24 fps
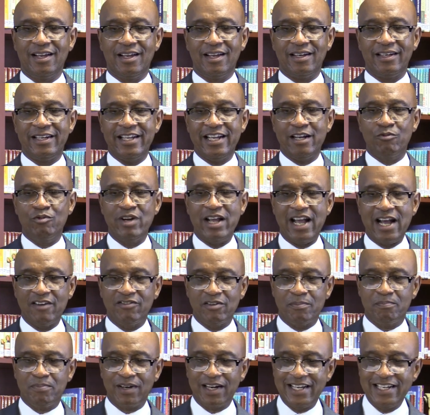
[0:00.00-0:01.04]
Then we have a
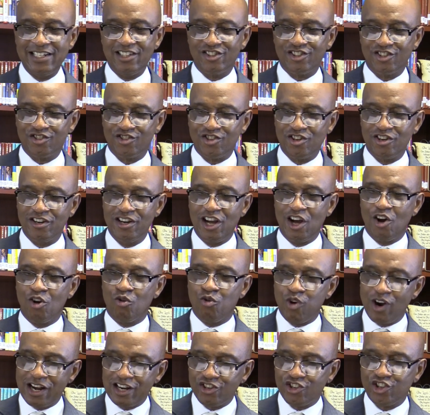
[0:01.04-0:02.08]
place to serve.
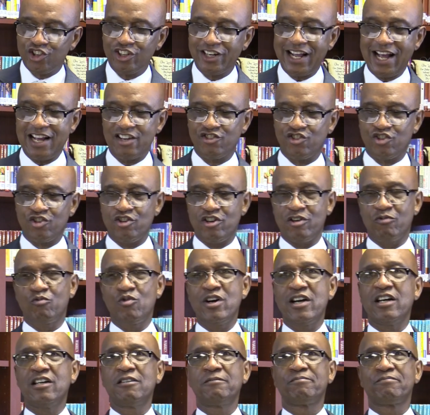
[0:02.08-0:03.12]
Where should I serve?
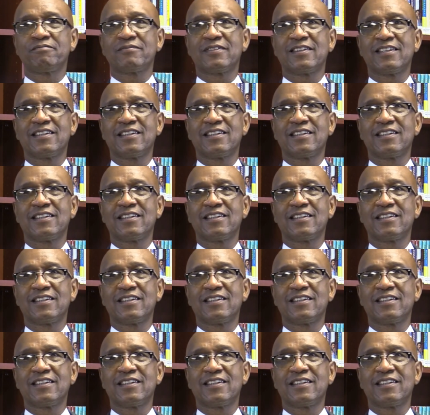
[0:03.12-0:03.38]
Well,